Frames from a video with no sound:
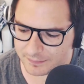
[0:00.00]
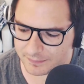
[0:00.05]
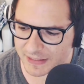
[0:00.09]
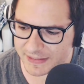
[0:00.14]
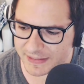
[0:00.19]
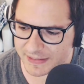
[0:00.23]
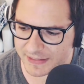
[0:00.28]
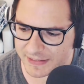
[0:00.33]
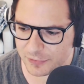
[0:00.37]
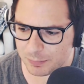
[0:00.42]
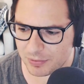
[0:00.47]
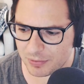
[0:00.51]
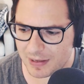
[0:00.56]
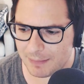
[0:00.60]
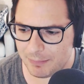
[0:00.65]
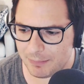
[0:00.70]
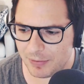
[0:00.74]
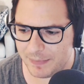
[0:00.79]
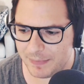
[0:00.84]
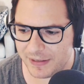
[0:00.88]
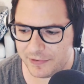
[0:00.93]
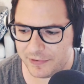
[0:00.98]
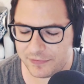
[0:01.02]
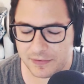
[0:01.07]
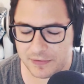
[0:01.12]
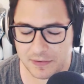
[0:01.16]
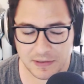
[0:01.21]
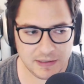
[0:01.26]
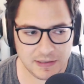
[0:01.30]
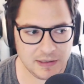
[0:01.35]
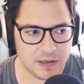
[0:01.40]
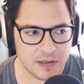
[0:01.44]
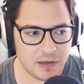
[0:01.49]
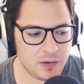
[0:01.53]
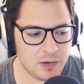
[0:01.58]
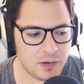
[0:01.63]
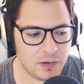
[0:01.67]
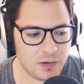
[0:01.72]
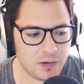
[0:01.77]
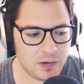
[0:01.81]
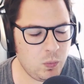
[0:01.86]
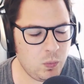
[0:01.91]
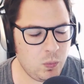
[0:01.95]
The other yeah. problem is
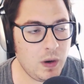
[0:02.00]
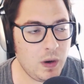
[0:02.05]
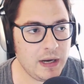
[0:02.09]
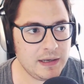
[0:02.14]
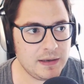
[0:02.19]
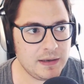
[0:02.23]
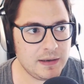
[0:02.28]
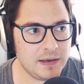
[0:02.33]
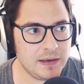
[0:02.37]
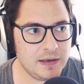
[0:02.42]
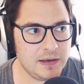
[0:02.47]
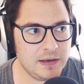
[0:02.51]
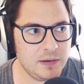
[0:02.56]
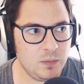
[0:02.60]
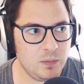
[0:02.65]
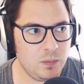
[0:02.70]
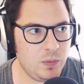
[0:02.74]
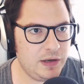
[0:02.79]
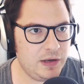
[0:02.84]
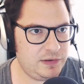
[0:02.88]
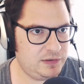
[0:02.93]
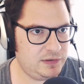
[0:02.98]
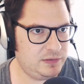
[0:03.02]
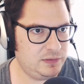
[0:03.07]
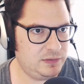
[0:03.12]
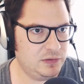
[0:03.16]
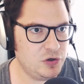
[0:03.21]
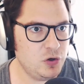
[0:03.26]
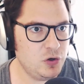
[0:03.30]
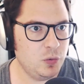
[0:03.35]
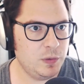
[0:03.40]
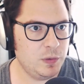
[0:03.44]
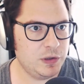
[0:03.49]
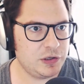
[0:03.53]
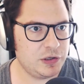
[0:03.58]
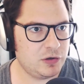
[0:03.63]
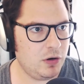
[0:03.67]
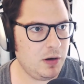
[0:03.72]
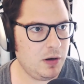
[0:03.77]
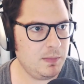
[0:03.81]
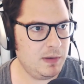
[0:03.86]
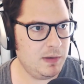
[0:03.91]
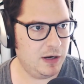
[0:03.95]
what what's new with
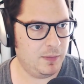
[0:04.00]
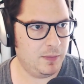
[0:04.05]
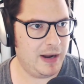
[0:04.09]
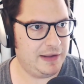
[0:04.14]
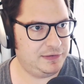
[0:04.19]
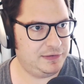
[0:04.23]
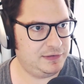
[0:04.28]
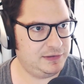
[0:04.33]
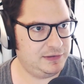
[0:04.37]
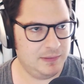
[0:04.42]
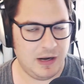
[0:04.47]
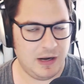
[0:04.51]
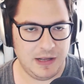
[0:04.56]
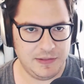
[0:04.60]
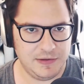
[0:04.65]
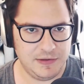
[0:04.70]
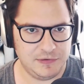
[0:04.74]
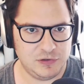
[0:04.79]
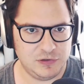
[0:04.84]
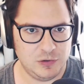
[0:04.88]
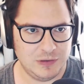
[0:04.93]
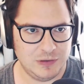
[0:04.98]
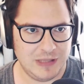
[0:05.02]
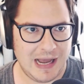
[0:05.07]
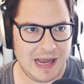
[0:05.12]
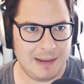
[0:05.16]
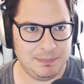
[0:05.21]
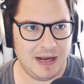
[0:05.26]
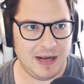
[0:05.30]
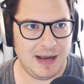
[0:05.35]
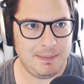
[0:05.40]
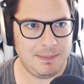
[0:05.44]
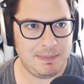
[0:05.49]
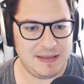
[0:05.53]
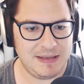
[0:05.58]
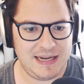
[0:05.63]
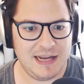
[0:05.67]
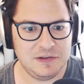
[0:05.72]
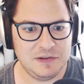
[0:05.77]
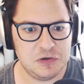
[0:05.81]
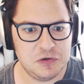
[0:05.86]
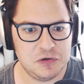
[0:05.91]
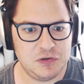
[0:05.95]
Chrome OS on this new laptop, and
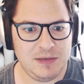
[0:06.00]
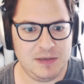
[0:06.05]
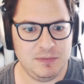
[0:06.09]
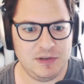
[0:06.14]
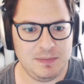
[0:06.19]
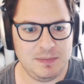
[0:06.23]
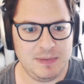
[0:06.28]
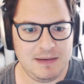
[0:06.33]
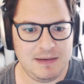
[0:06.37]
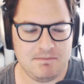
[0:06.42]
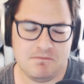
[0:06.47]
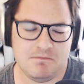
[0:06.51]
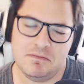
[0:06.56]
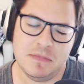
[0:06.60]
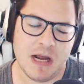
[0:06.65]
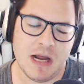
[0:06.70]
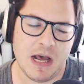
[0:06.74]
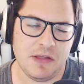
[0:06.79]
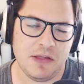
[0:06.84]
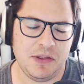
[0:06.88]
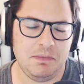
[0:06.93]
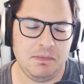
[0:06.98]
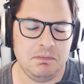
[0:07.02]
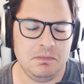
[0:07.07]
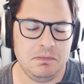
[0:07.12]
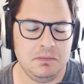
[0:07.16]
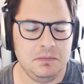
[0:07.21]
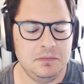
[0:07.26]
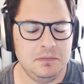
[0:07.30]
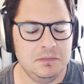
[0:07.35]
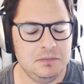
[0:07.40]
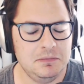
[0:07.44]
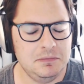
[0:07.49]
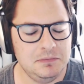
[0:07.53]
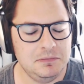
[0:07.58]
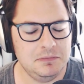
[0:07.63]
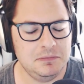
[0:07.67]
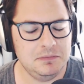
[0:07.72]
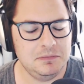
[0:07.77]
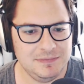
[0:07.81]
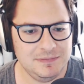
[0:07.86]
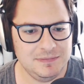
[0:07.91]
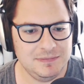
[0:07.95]
the answer seems to be nothing.
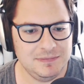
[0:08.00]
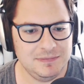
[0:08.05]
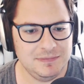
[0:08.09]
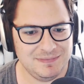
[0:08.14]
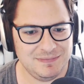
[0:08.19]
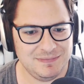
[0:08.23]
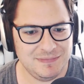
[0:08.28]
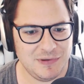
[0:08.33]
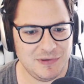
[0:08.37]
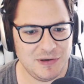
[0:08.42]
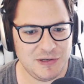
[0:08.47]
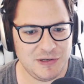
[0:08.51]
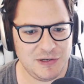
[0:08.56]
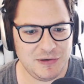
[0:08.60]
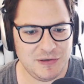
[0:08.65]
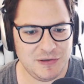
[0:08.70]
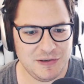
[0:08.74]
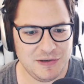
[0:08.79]
Nothing. You